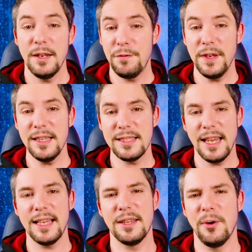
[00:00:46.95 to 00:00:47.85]
It feels
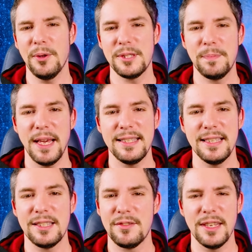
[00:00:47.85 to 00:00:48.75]
like the whole space
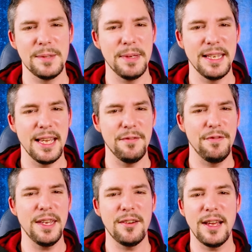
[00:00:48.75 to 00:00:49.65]
industry is being
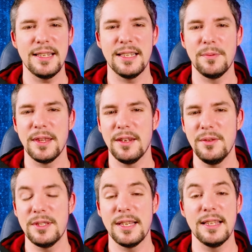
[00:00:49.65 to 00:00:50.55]
invigorated with a
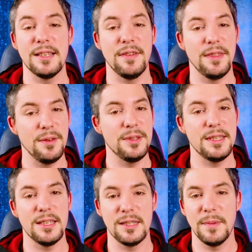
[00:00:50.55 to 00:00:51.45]
new sense of
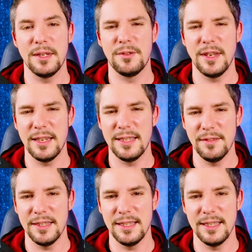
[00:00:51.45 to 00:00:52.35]
enthusiasm and
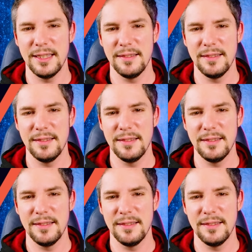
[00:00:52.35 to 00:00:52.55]
creativity.